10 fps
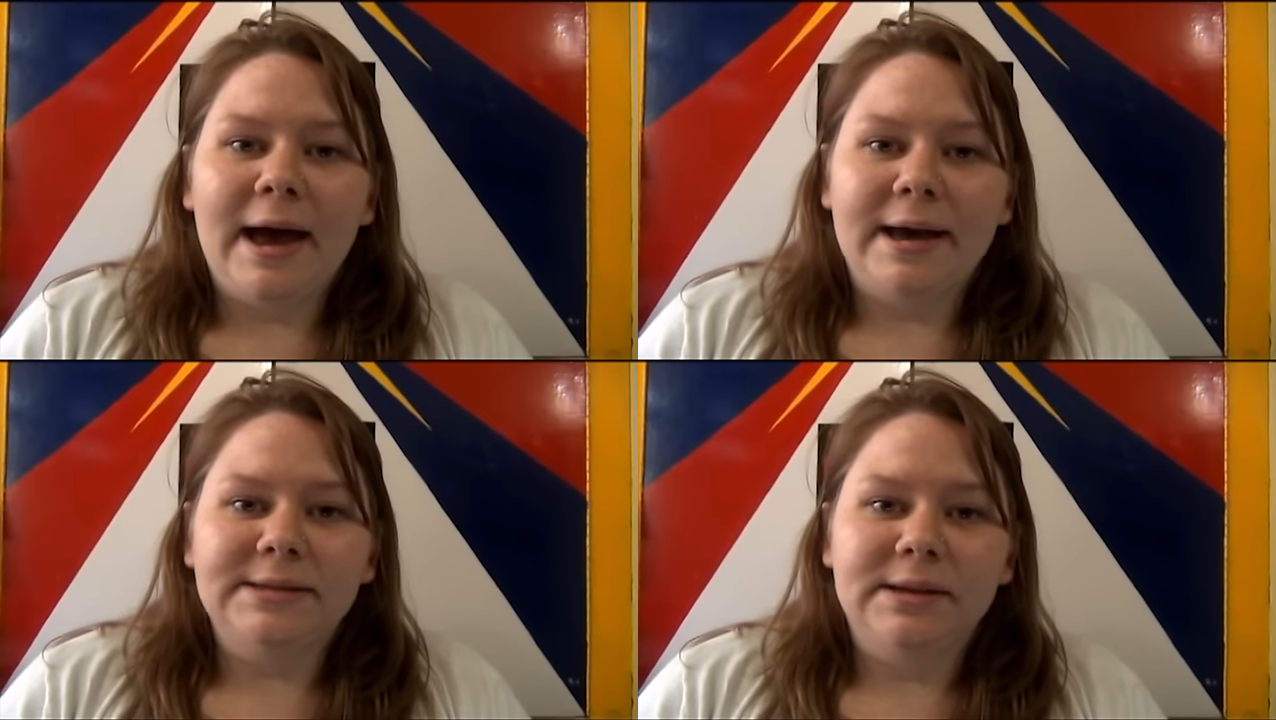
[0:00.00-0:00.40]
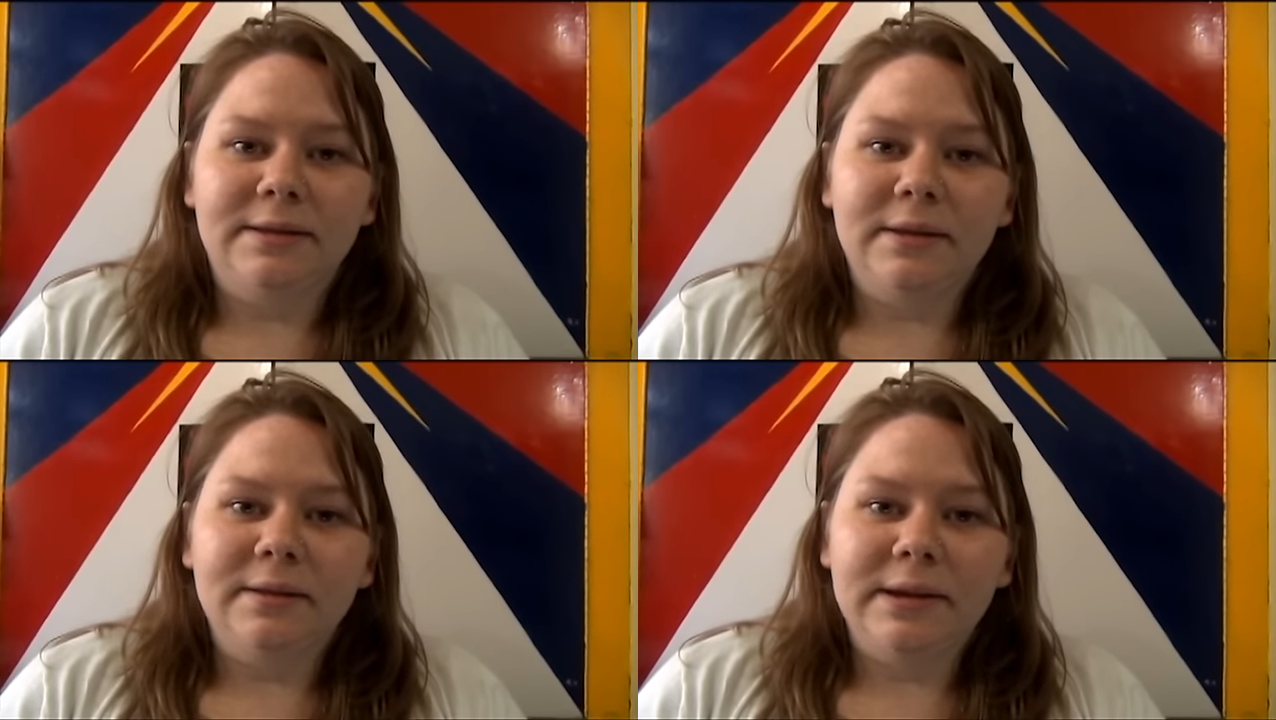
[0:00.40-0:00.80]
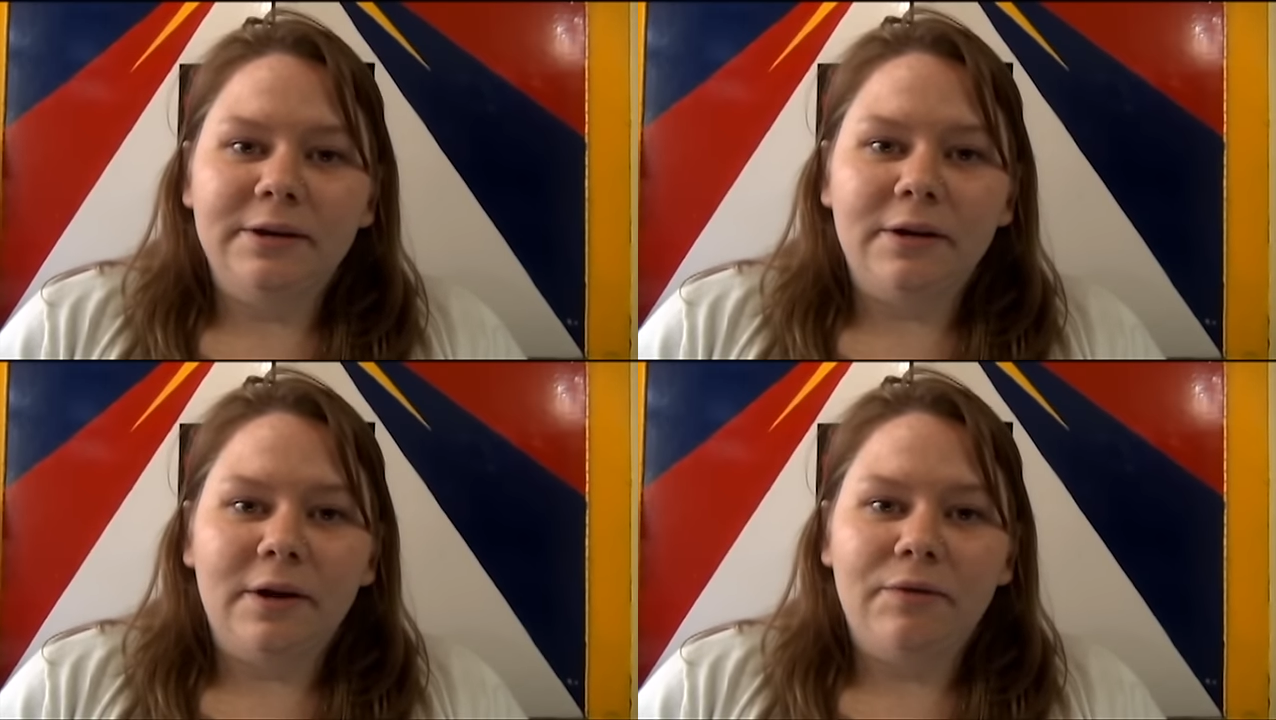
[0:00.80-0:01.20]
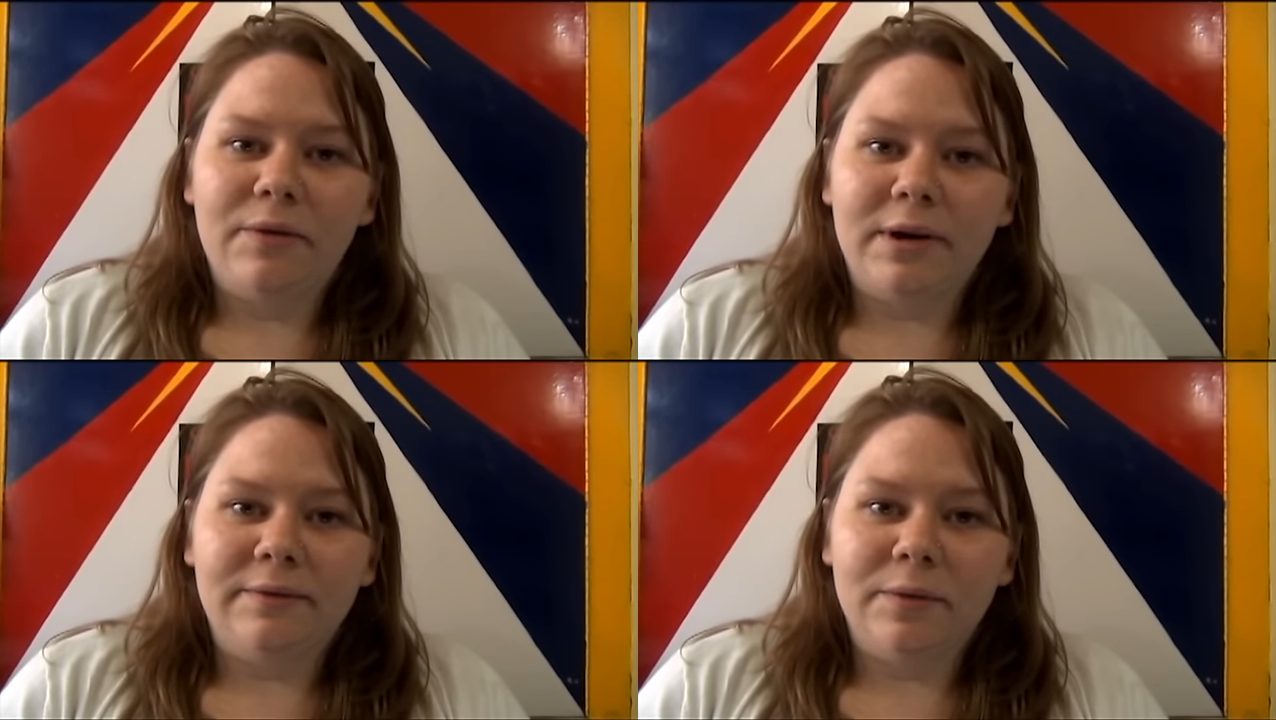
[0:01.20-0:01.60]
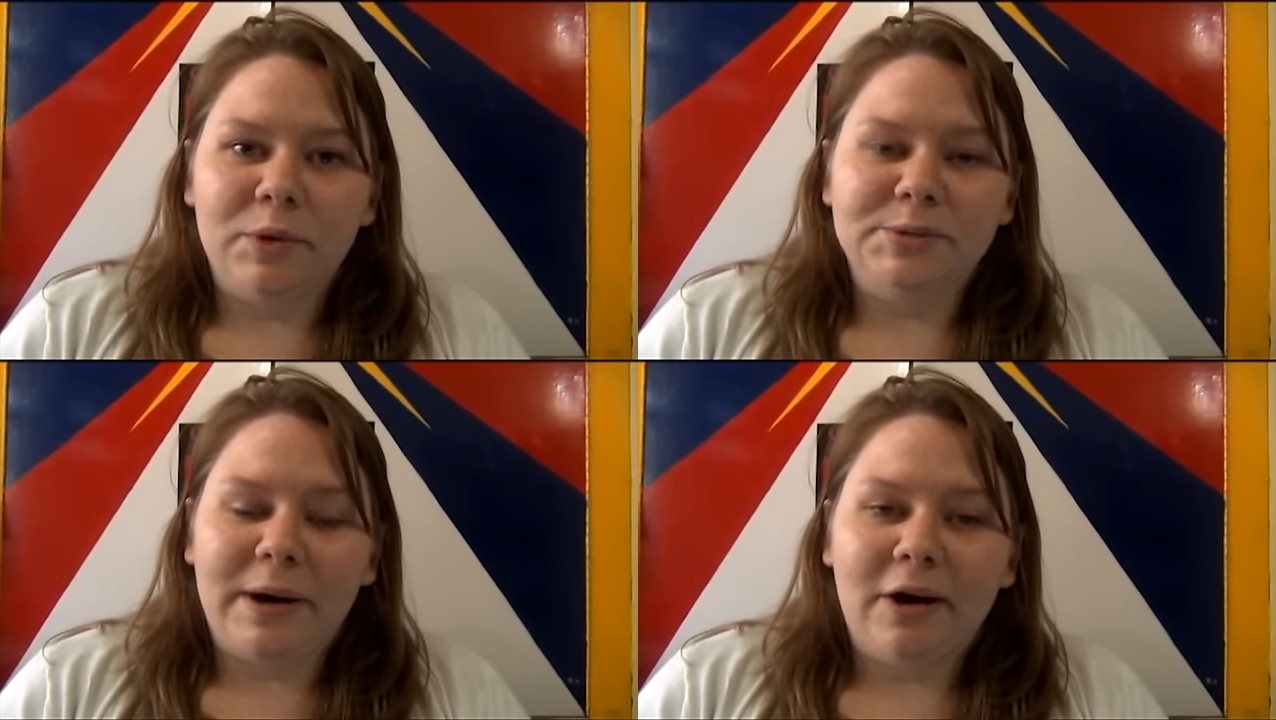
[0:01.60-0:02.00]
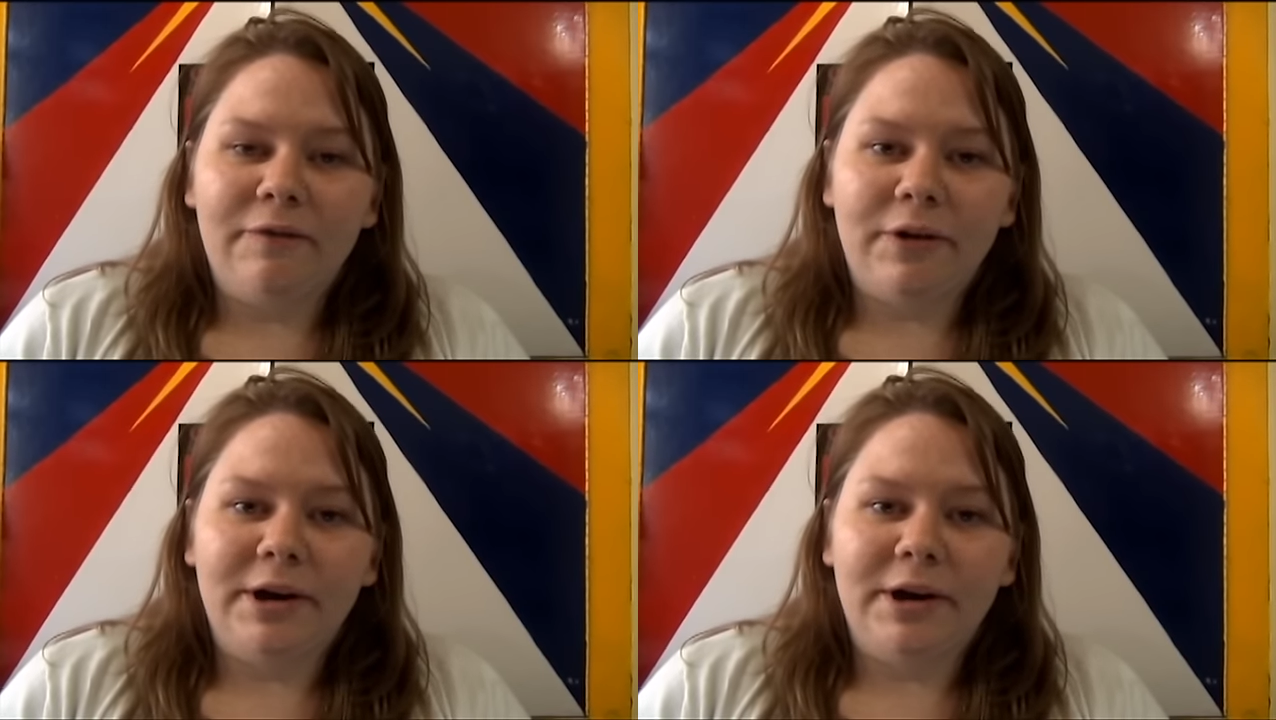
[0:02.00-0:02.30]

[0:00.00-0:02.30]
As the leader of one of the most powerful